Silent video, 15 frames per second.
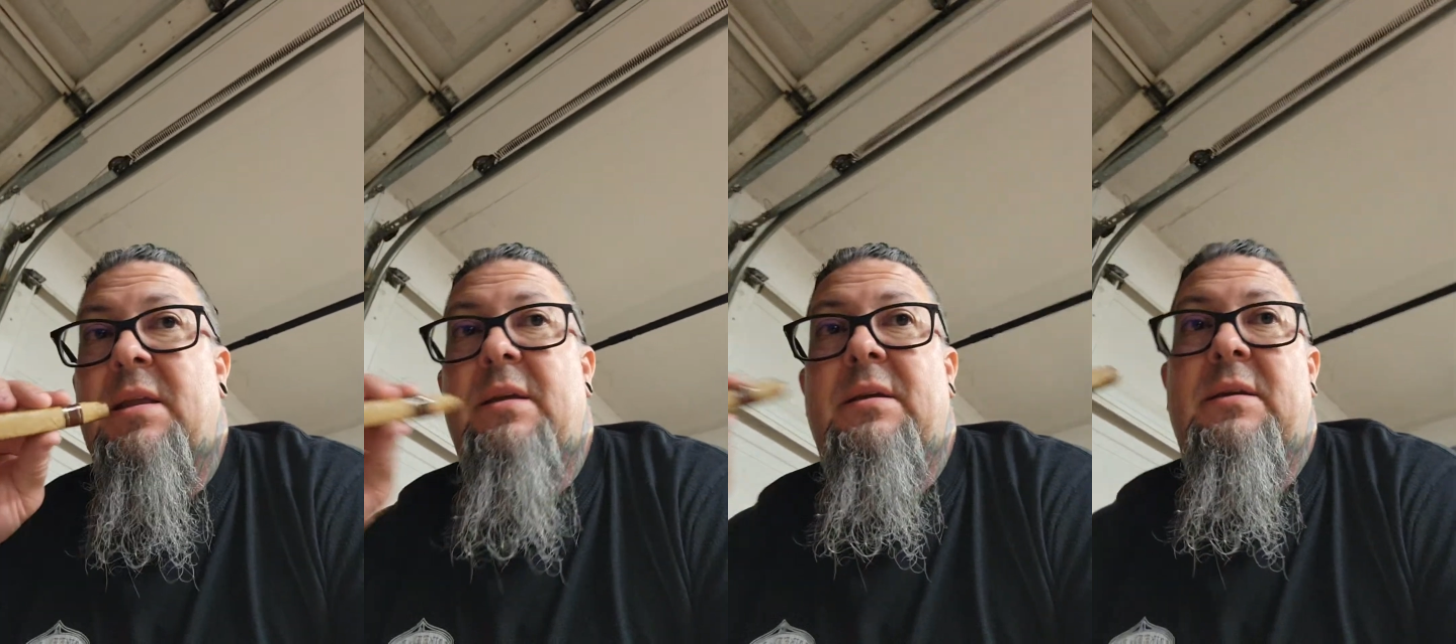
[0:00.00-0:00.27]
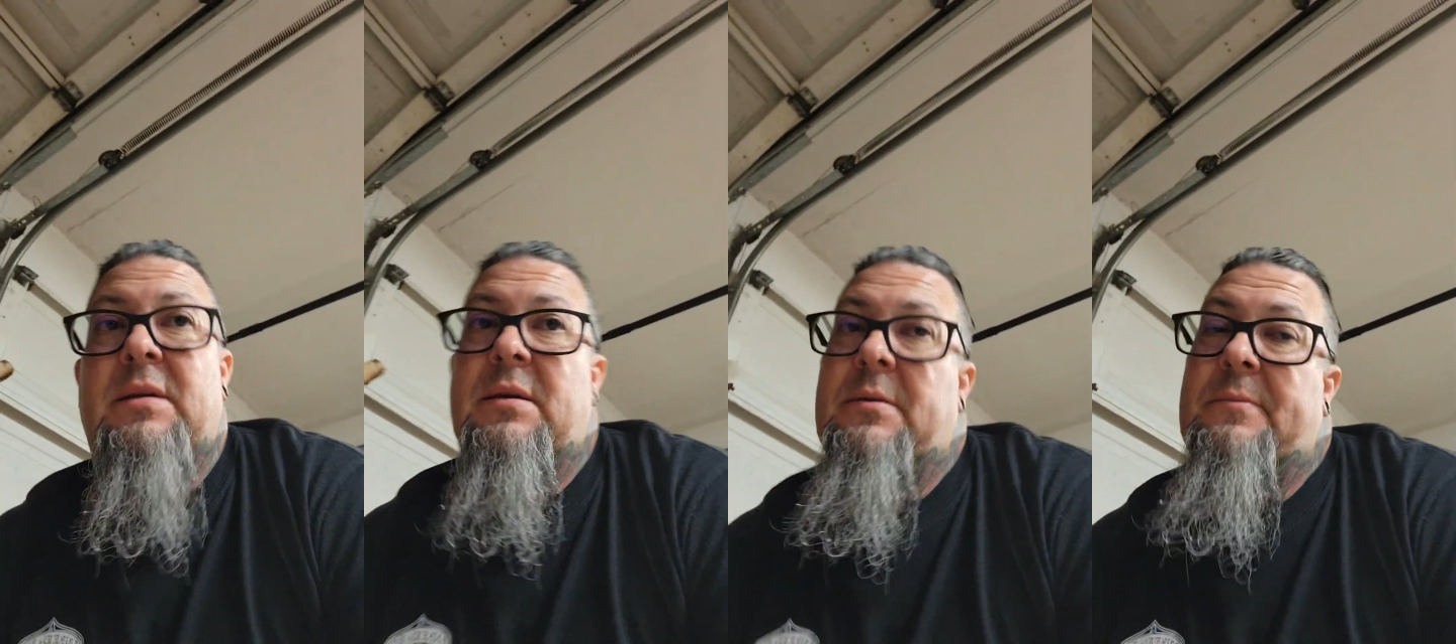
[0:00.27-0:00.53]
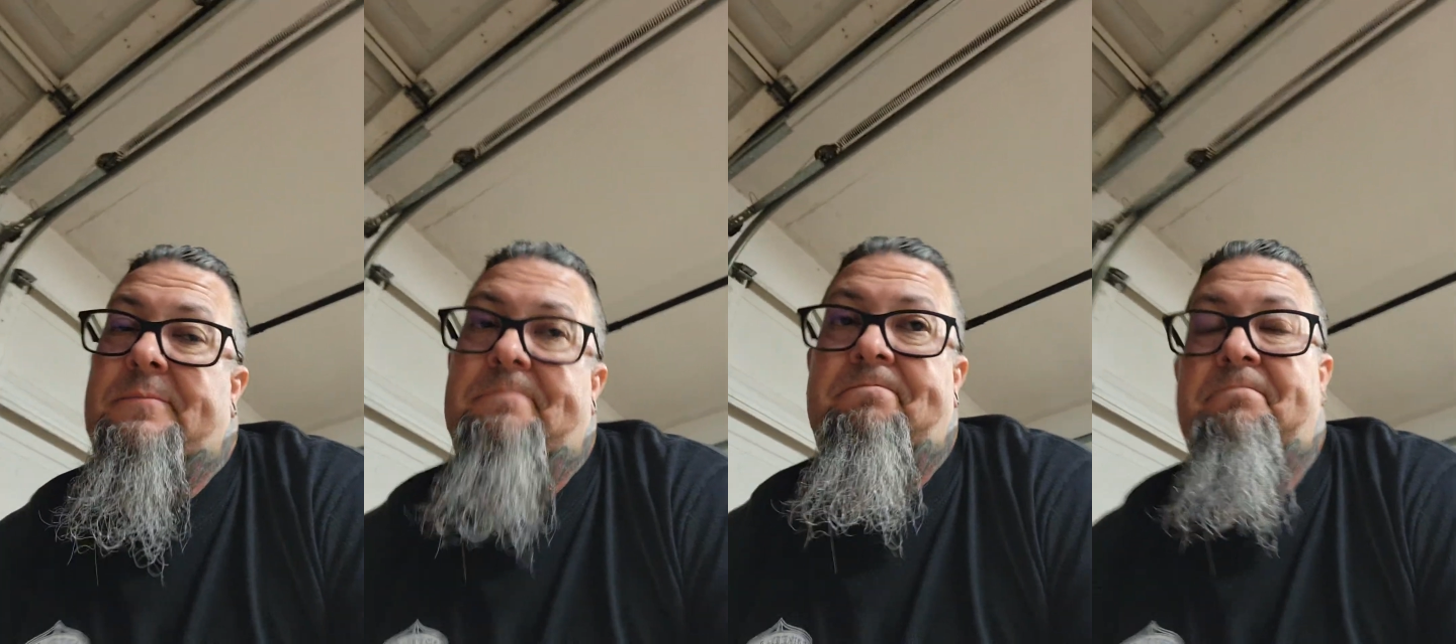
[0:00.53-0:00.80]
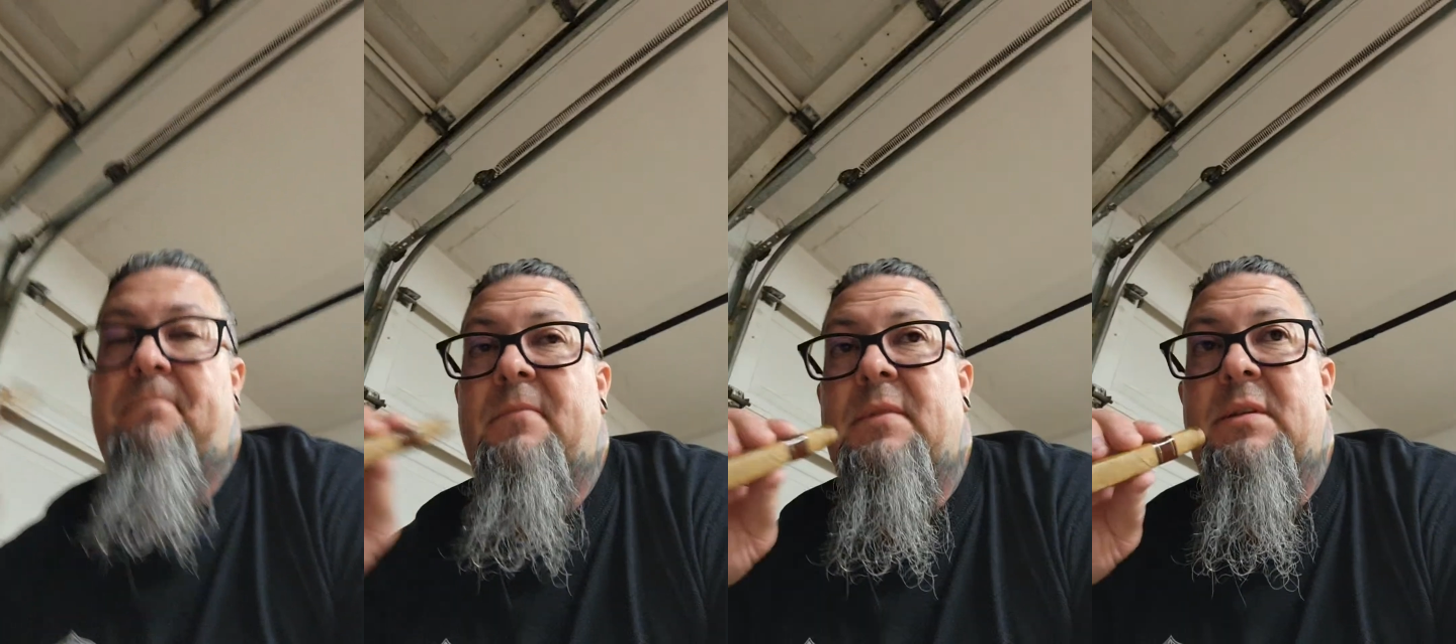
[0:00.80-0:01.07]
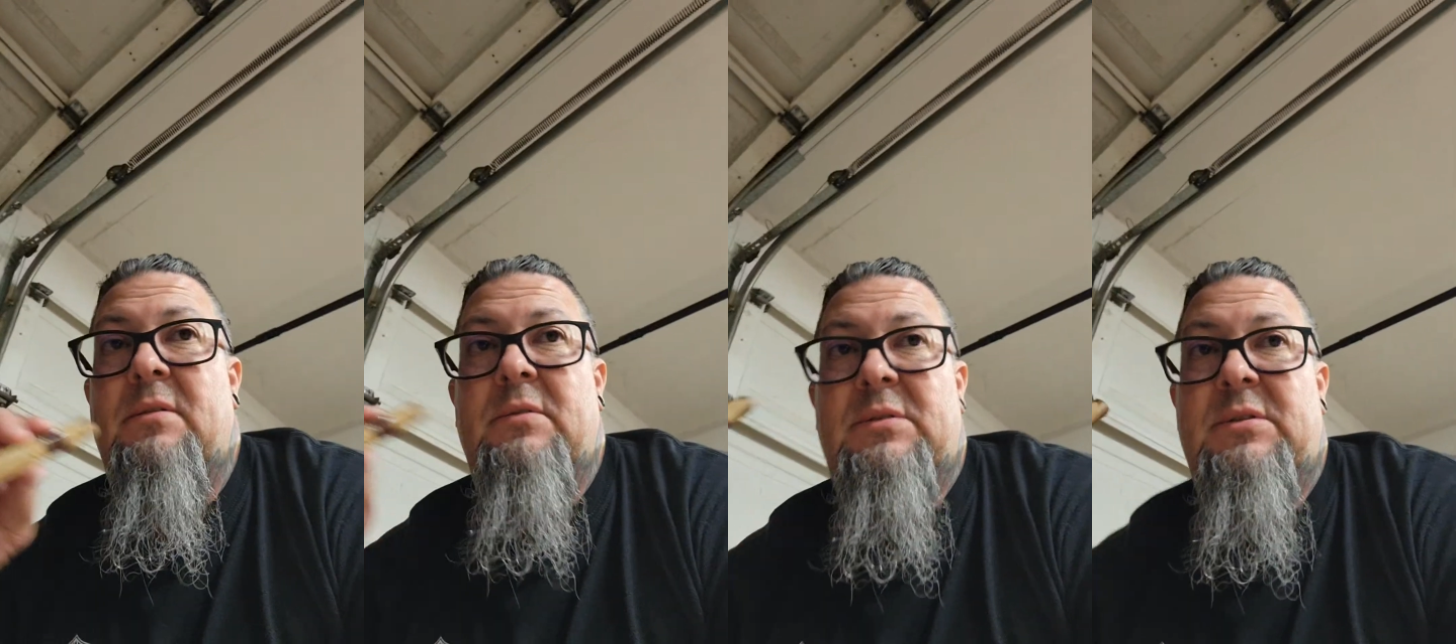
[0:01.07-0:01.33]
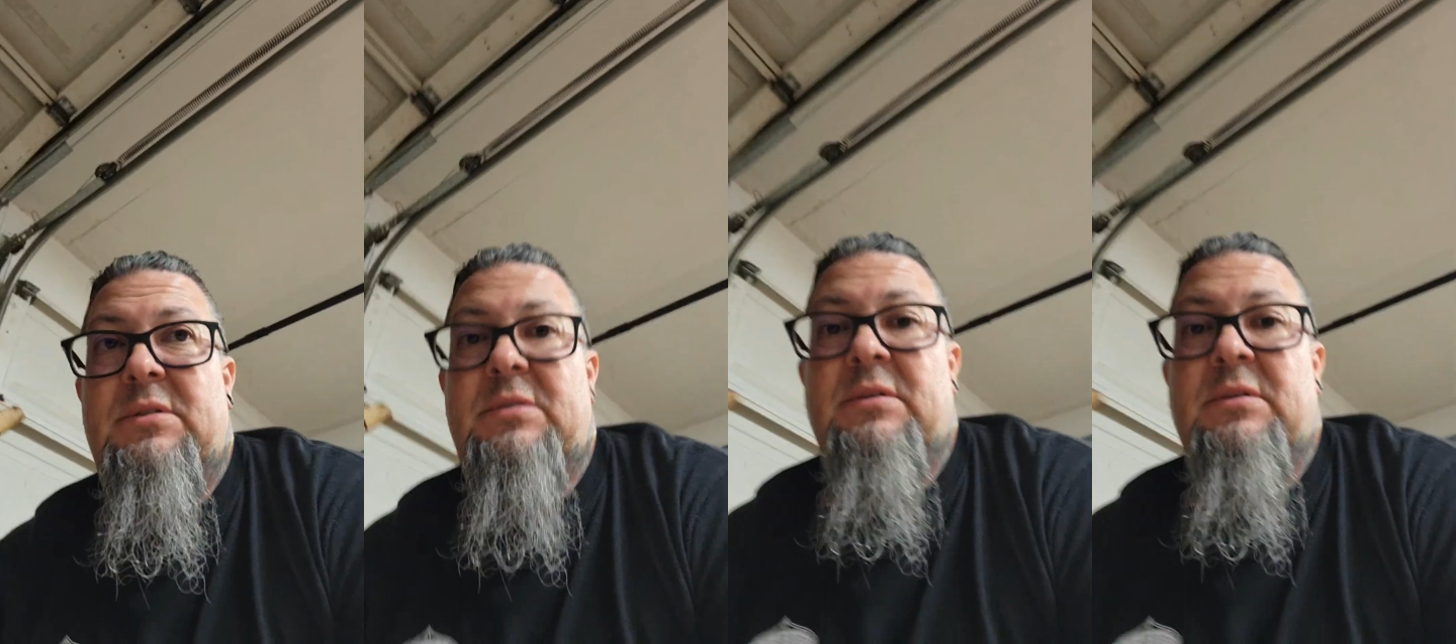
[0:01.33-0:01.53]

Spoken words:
And it's